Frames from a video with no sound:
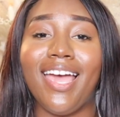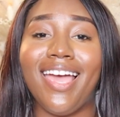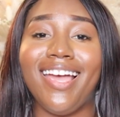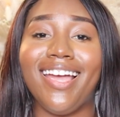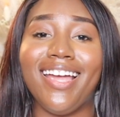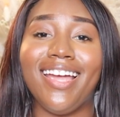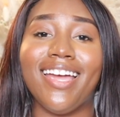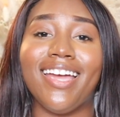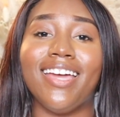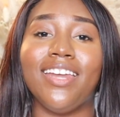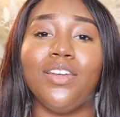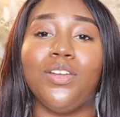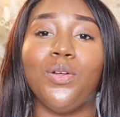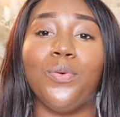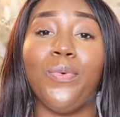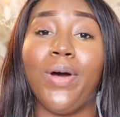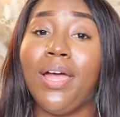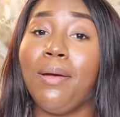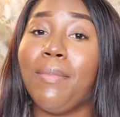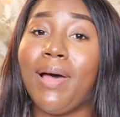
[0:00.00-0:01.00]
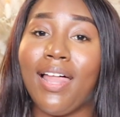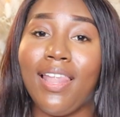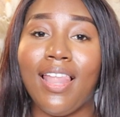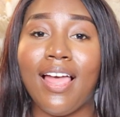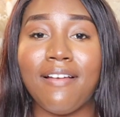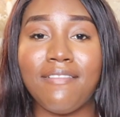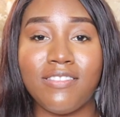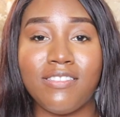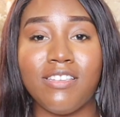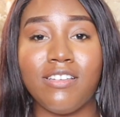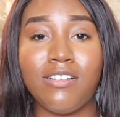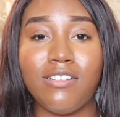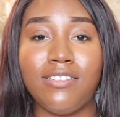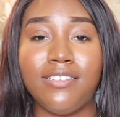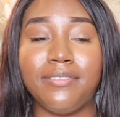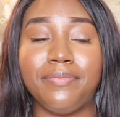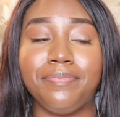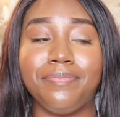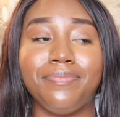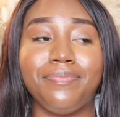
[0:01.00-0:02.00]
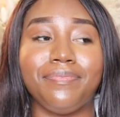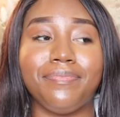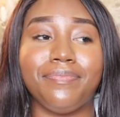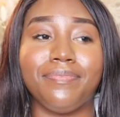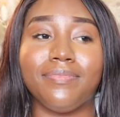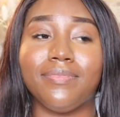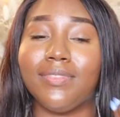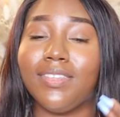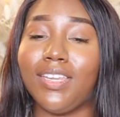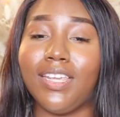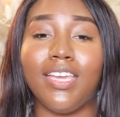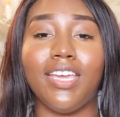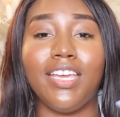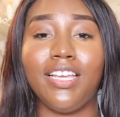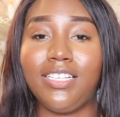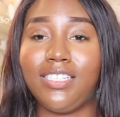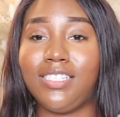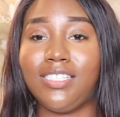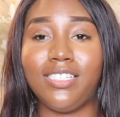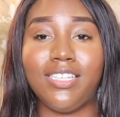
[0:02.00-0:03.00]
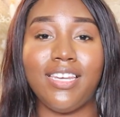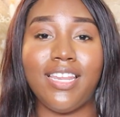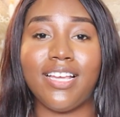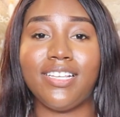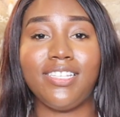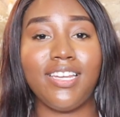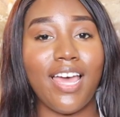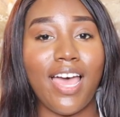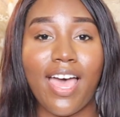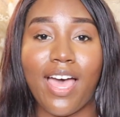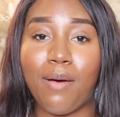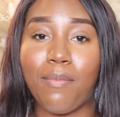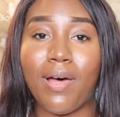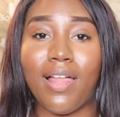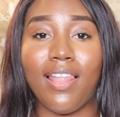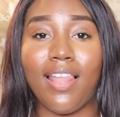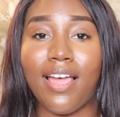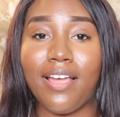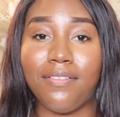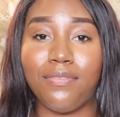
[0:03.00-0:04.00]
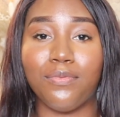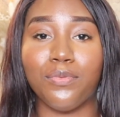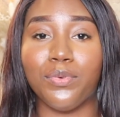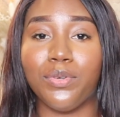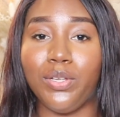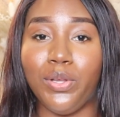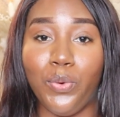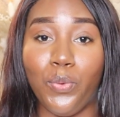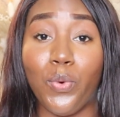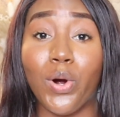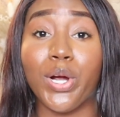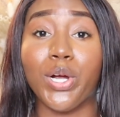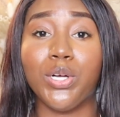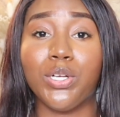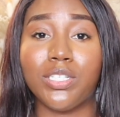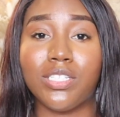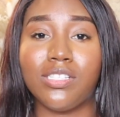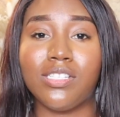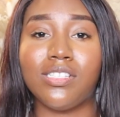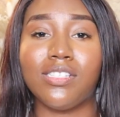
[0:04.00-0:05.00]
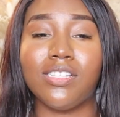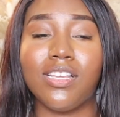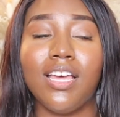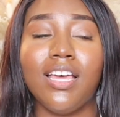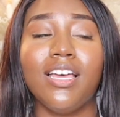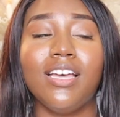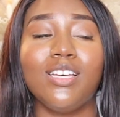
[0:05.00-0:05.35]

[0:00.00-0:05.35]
And the way my life set up, that's not how my life really works.